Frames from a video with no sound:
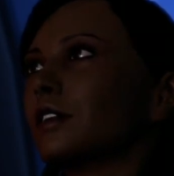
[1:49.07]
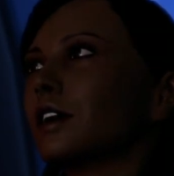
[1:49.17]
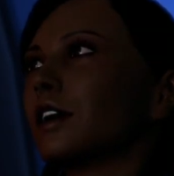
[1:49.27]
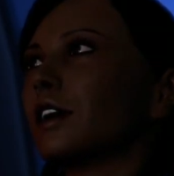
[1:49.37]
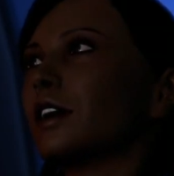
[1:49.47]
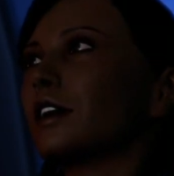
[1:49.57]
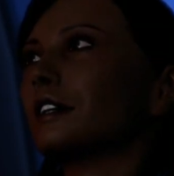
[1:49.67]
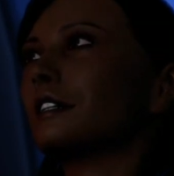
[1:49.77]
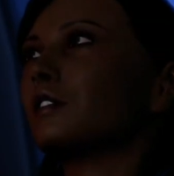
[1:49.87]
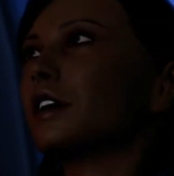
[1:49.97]
Mm,
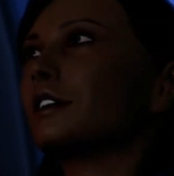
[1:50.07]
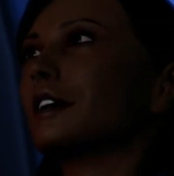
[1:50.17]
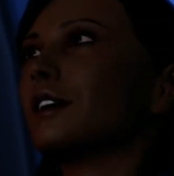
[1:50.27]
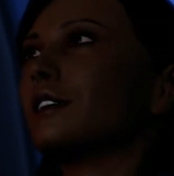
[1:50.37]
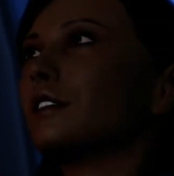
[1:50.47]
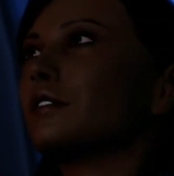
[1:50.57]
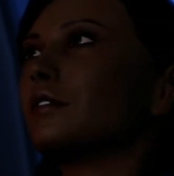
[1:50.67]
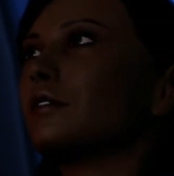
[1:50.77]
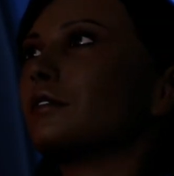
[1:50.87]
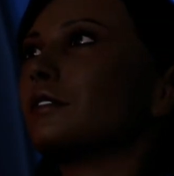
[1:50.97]
attractive
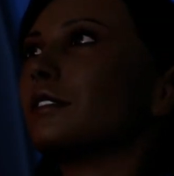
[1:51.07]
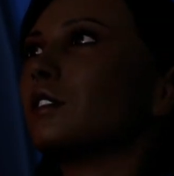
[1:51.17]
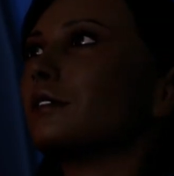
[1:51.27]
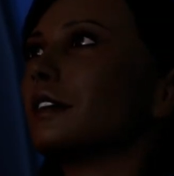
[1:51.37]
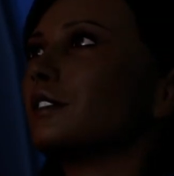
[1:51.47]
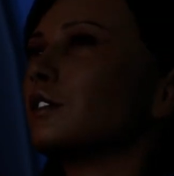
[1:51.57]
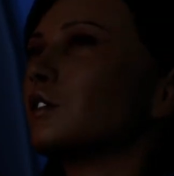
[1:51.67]
your voice